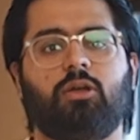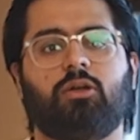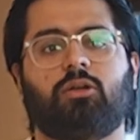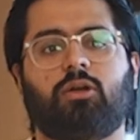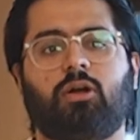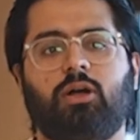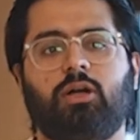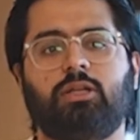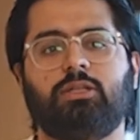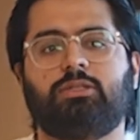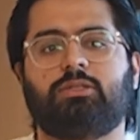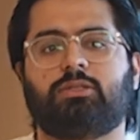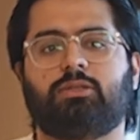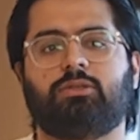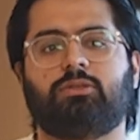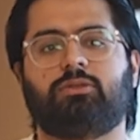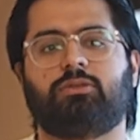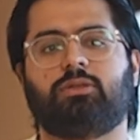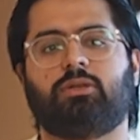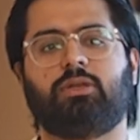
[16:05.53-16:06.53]
Cons:
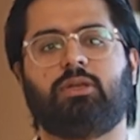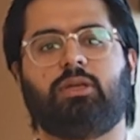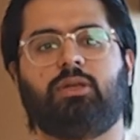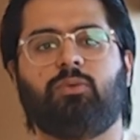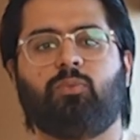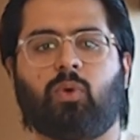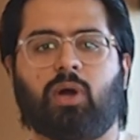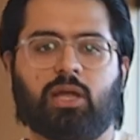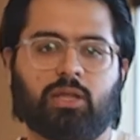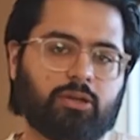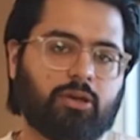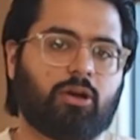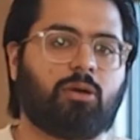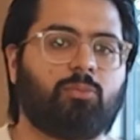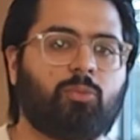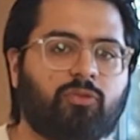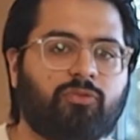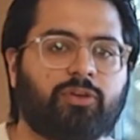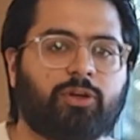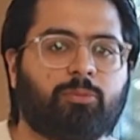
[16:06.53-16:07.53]
while they are
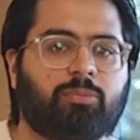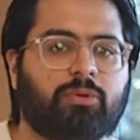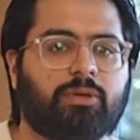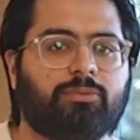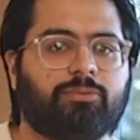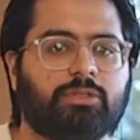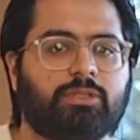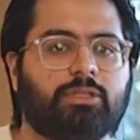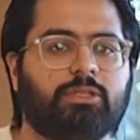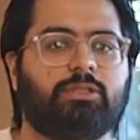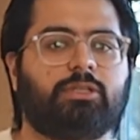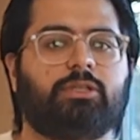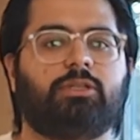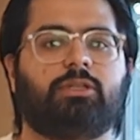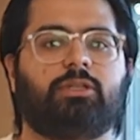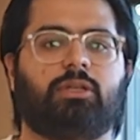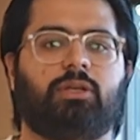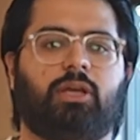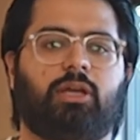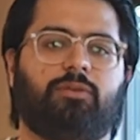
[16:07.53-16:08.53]
more fingerprint resistant,
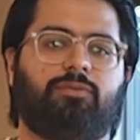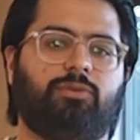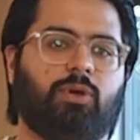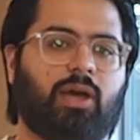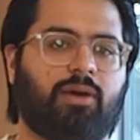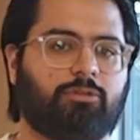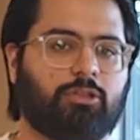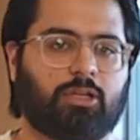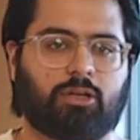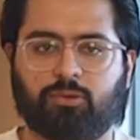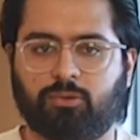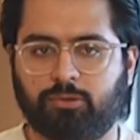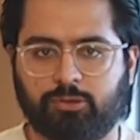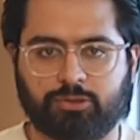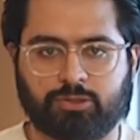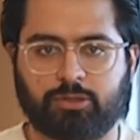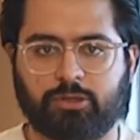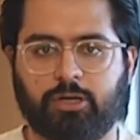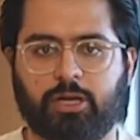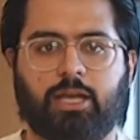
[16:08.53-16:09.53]
if you have a lot of
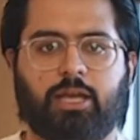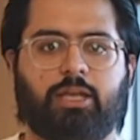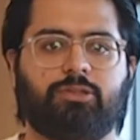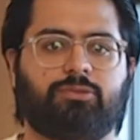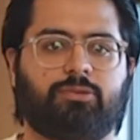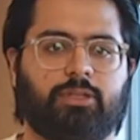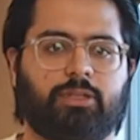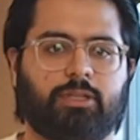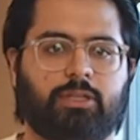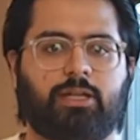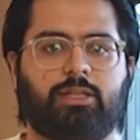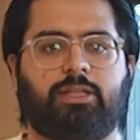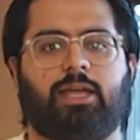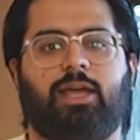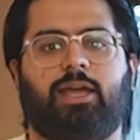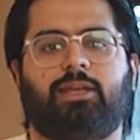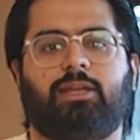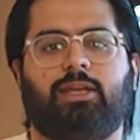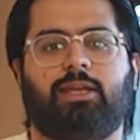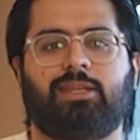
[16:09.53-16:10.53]
oils on your hands or anything like
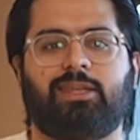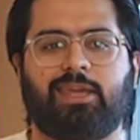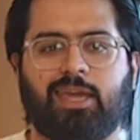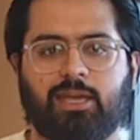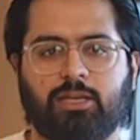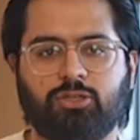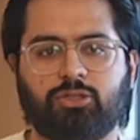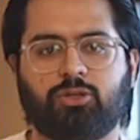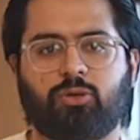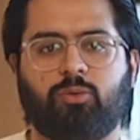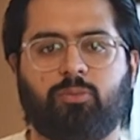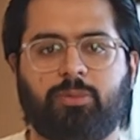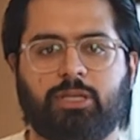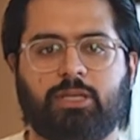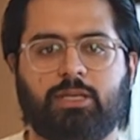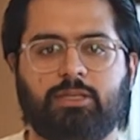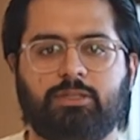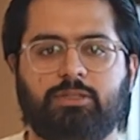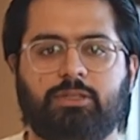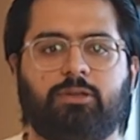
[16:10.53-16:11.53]
that, it can show a bit
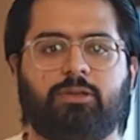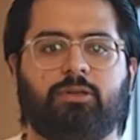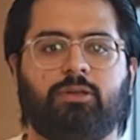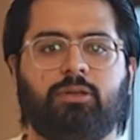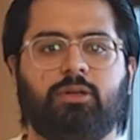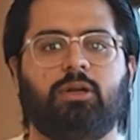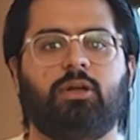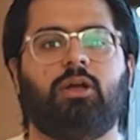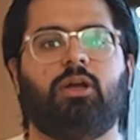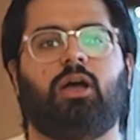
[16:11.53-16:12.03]
easier.